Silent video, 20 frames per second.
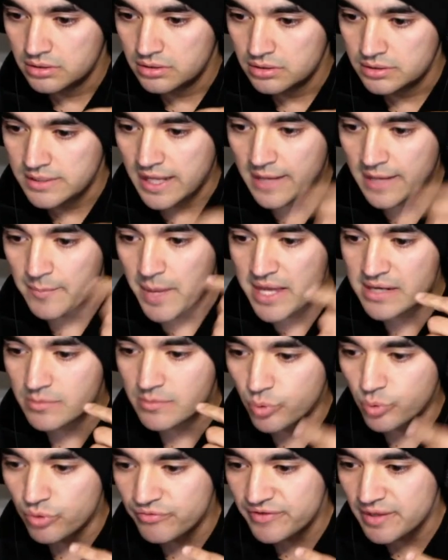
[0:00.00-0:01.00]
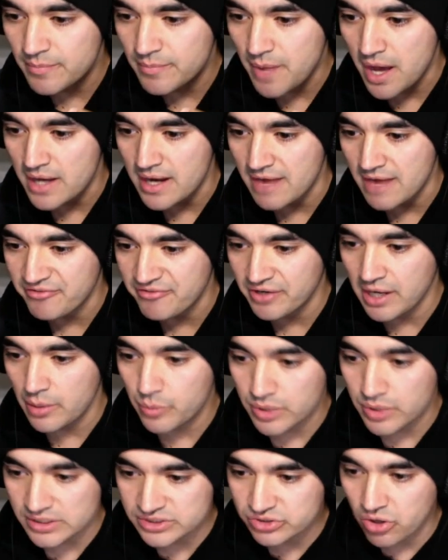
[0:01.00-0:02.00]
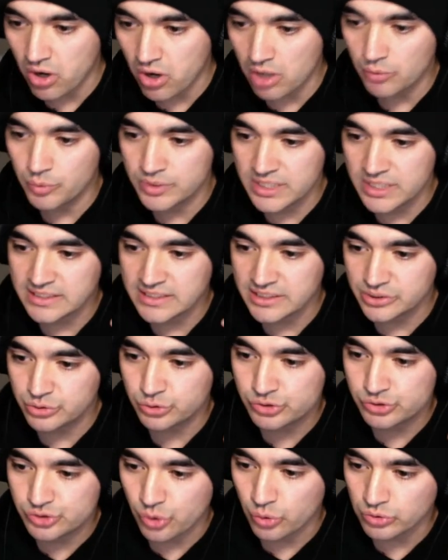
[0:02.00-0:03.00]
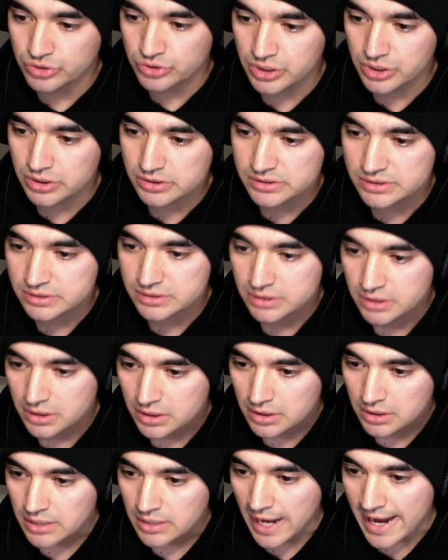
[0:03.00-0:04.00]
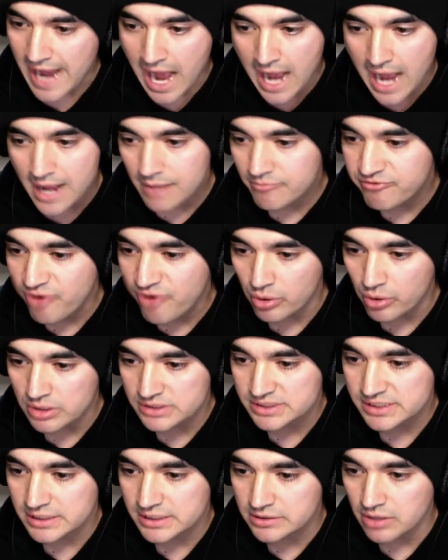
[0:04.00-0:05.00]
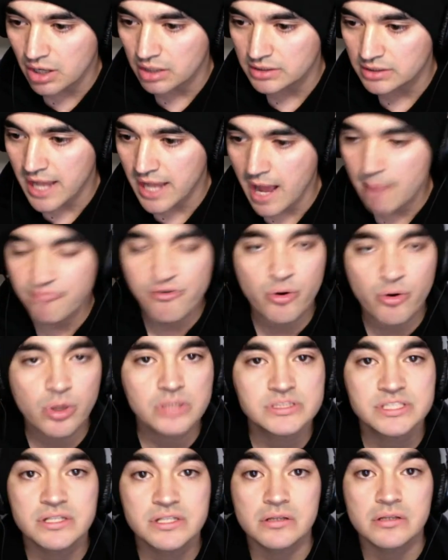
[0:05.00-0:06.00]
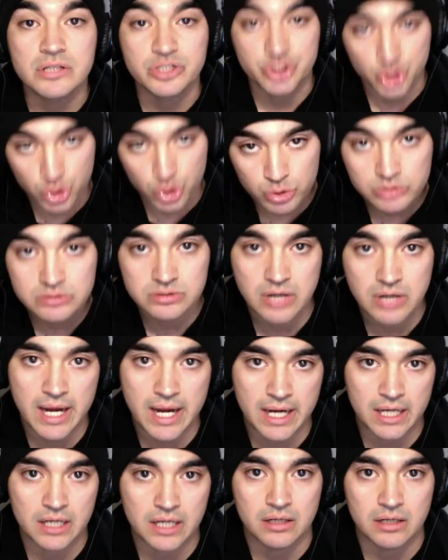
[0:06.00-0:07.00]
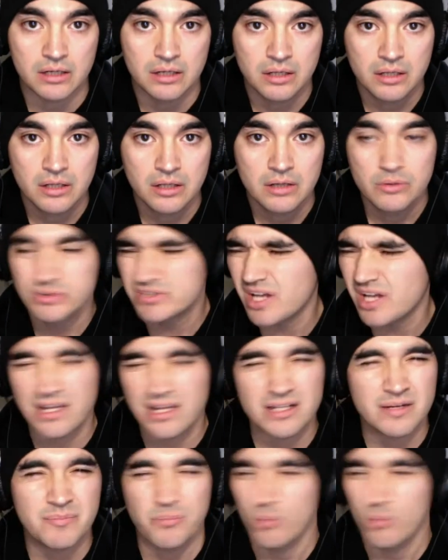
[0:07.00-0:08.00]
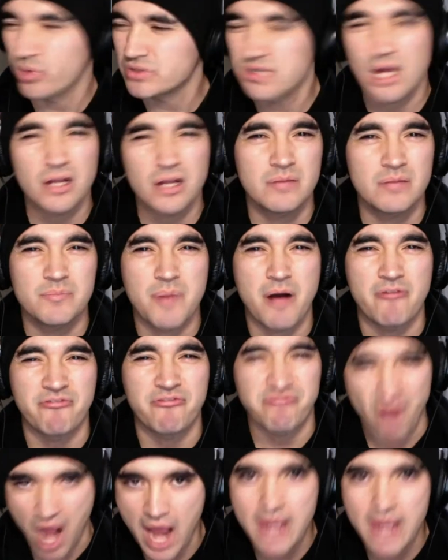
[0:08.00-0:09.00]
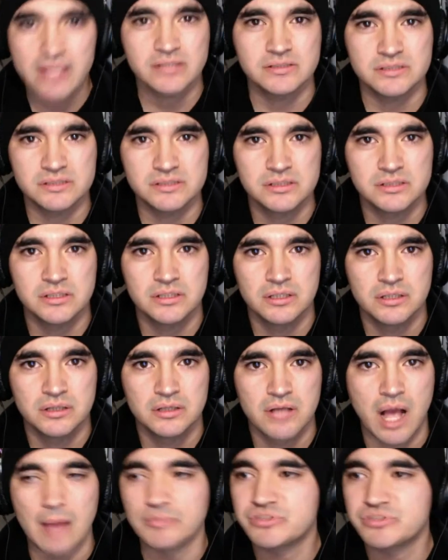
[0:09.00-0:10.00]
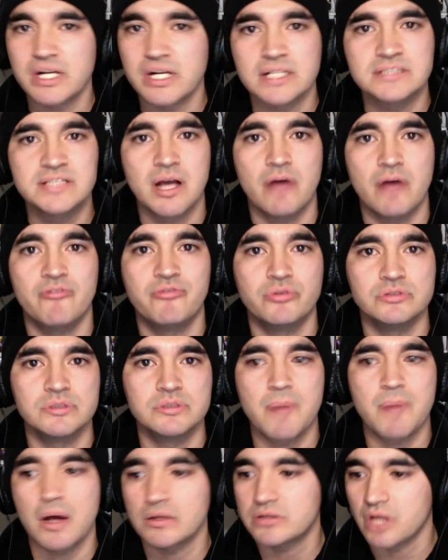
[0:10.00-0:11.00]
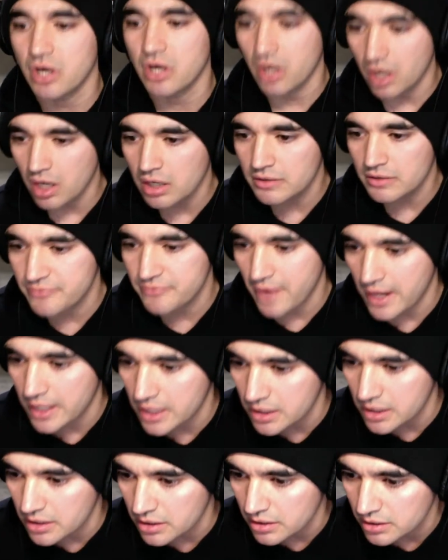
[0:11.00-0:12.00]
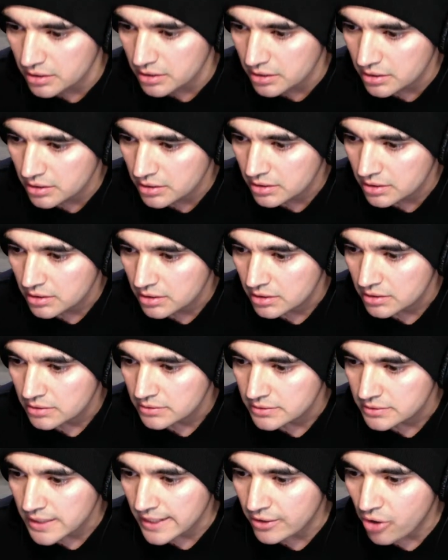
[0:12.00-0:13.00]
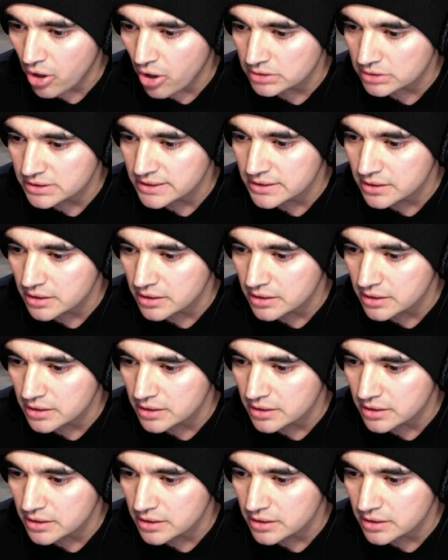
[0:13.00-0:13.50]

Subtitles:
They made a movie about it. I forget what it's called, what they did to soldiers. Hey, I am focusing, Dark Knight. I'm focusing on the truth right here. We're talking about fights. I'm trying to tell fools about the earth right here. They called it